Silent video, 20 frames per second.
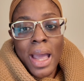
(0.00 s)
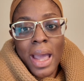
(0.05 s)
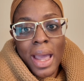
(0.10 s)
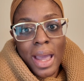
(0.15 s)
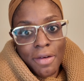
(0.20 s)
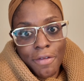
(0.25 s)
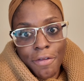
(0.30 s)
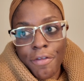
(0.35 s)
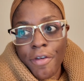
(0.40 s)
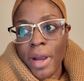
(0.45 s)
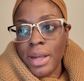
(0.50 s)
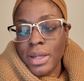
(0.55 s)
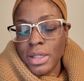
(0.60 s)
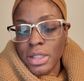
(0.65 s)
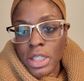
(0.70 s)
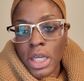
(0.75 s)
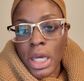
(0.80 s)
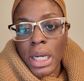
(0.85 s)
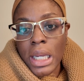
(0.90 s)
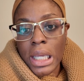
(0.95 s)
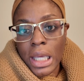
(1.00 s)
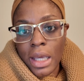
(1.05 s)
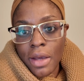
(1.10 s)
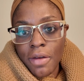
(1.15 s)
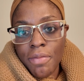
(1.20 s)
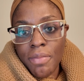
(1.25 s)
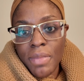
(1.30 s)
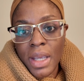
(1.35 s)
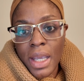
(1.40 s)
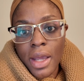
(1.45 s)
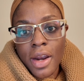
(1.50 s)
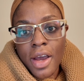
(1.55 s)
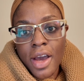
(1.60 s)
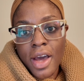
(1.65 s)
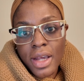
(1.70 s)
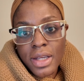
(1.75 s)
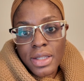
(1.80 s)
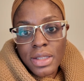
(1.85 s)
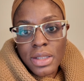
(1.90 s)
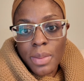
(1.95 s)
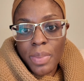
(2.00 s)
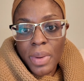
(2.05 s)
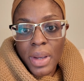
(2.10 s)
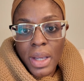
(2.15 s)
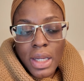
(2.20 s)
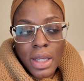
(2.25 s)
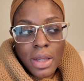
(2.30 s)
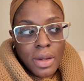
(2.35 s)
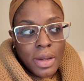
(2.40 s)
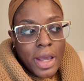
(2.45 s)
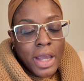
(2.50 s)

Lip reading: And friend is gonna give me an honest opinion.